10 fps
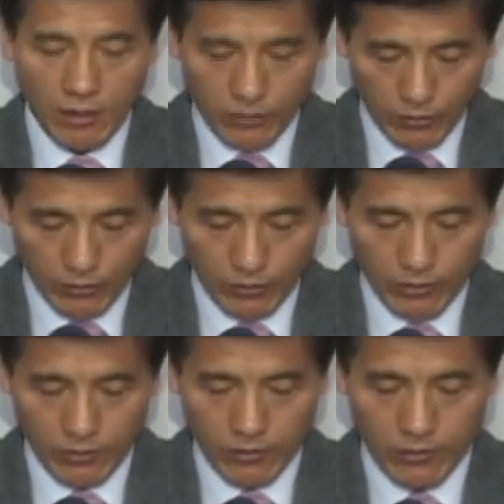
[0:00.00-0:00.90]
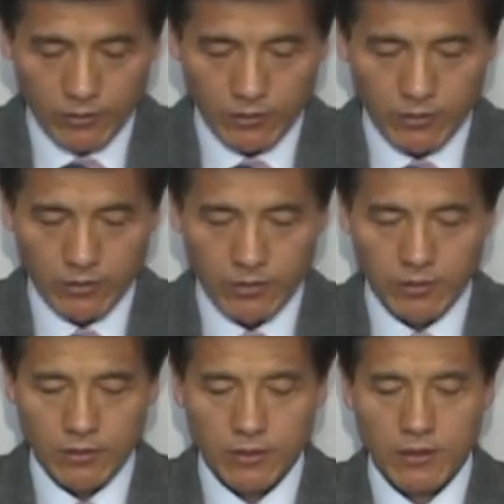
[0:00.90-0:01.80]
Two,
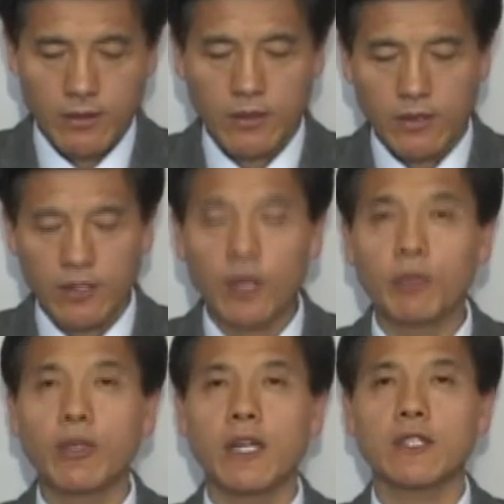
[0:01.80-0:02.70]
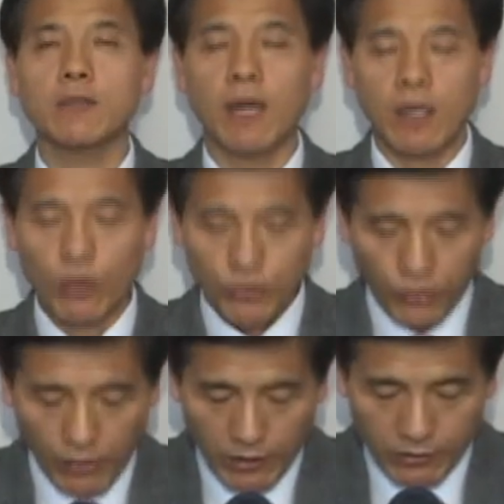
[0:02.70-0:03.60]
reasons to rejoice in
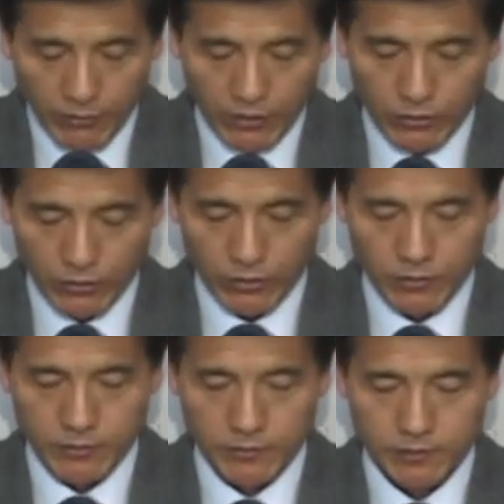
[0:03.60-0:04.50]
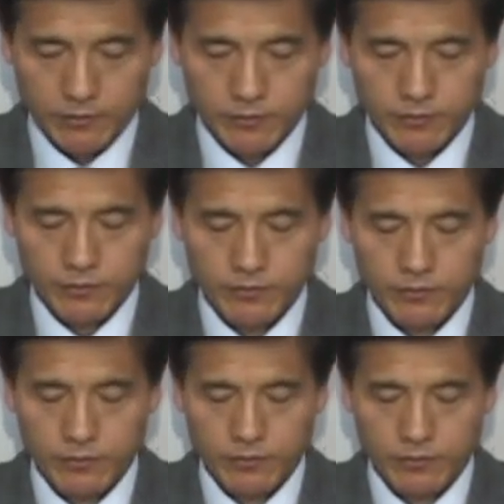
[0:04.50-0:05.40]
sufferings.
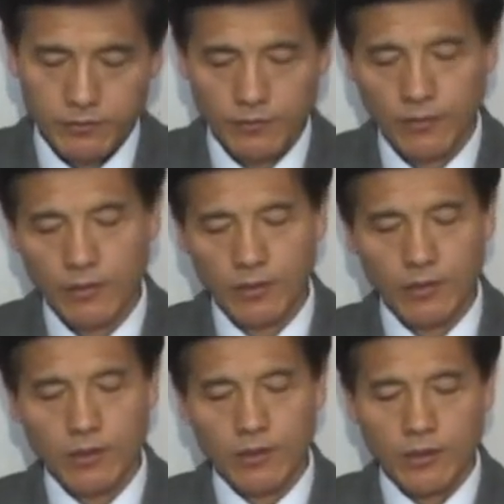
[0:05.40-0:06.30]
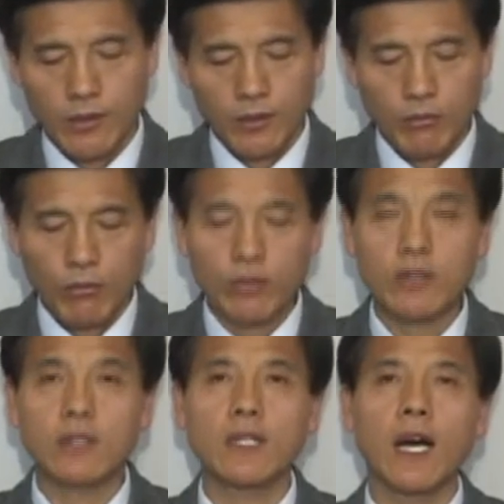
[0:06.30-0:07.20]
It says that we
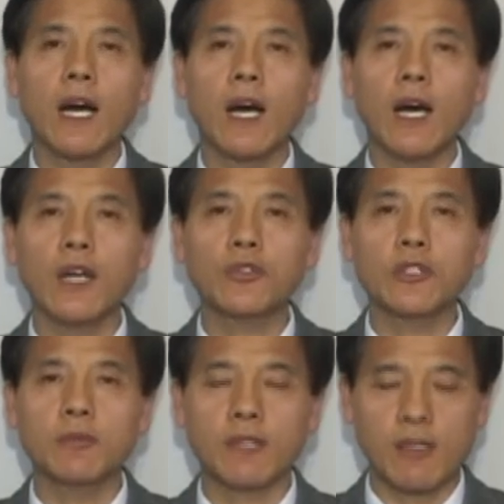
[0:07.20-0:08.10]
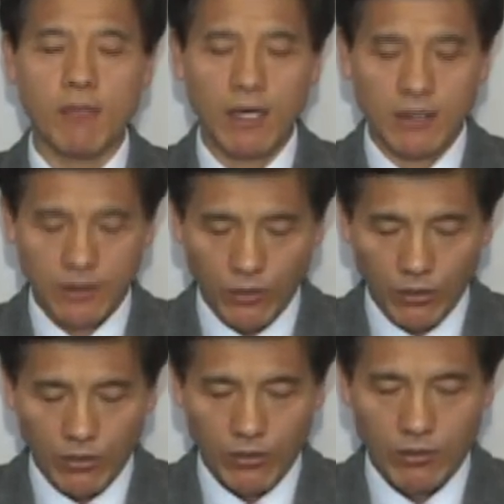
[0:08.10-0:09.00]
must rejoice when
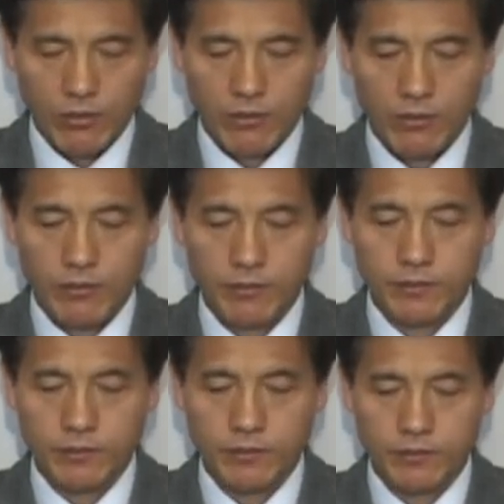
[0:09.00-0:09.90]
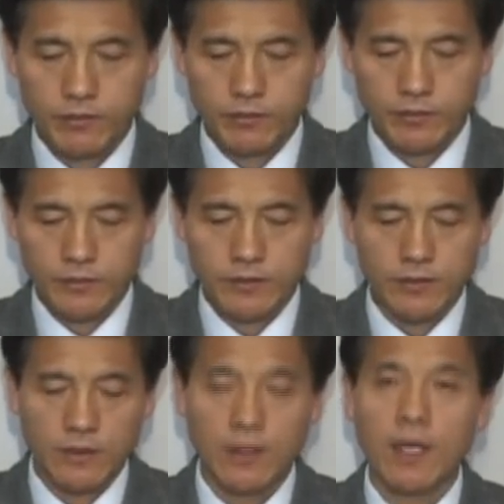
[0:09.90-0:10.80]
sufferings come,
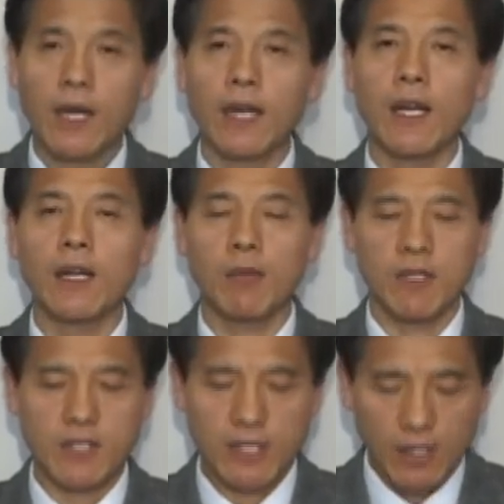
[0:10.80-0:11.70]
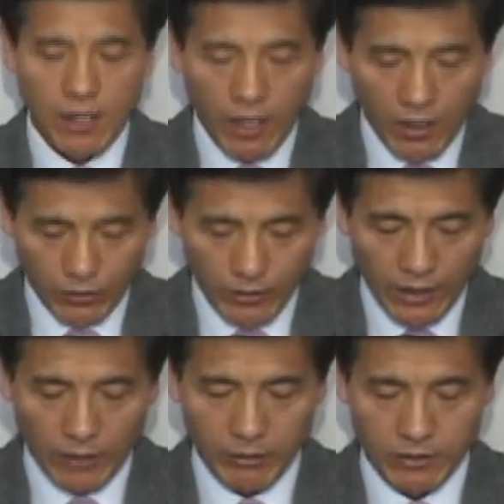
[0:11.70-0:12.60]
not when sufferings
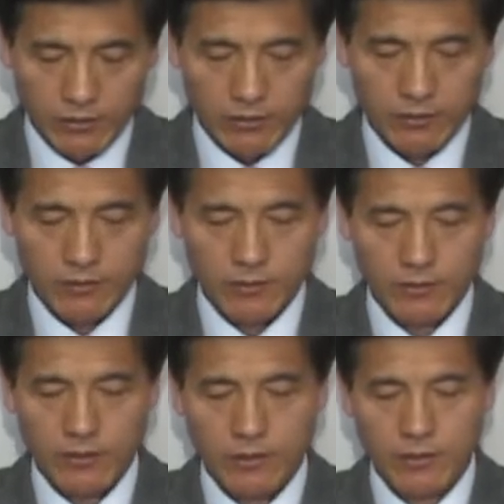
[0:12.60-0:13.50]
go away